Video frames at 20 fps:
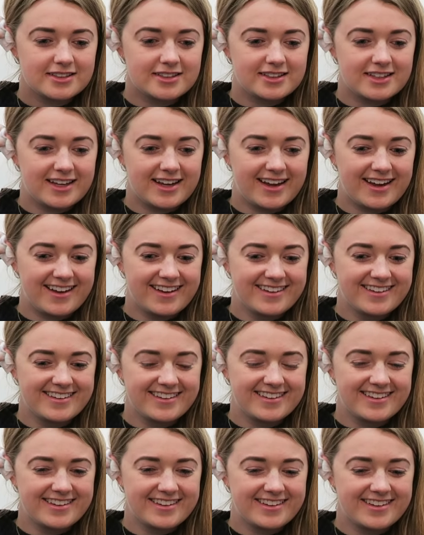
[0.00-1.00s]

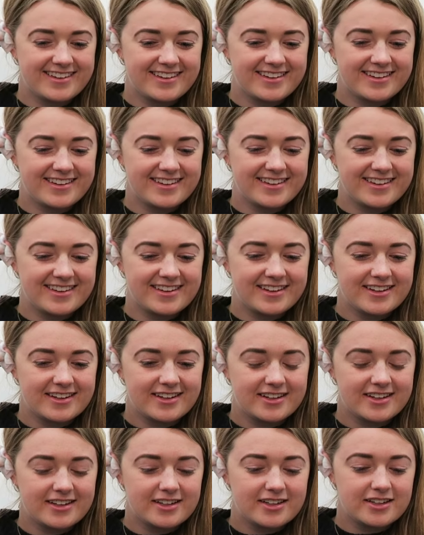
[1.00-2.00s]
Yeah.
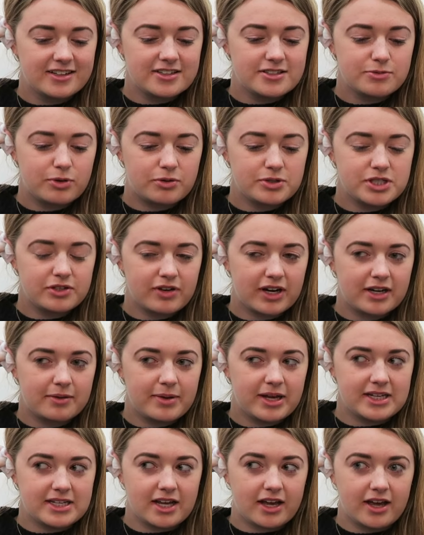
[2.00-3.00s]
What would you
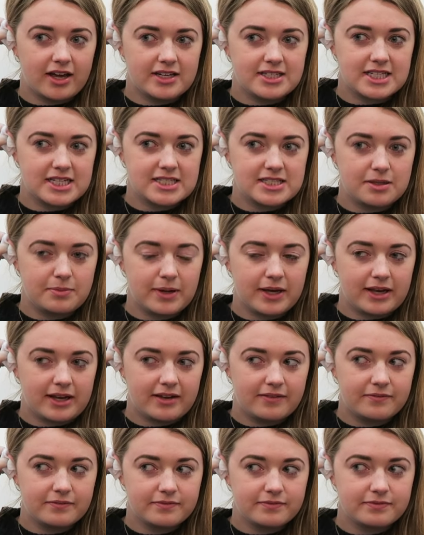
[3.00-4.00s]
recommend? Uh, T C
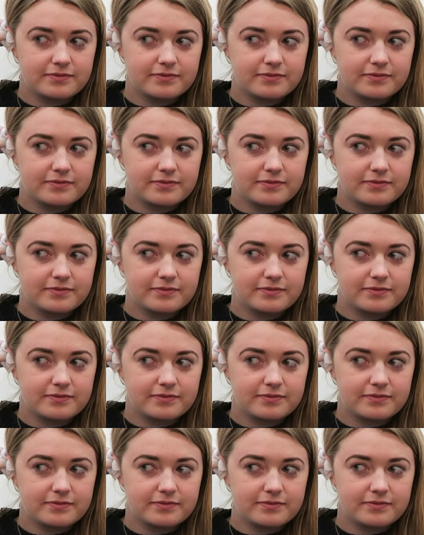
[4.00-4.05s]
P?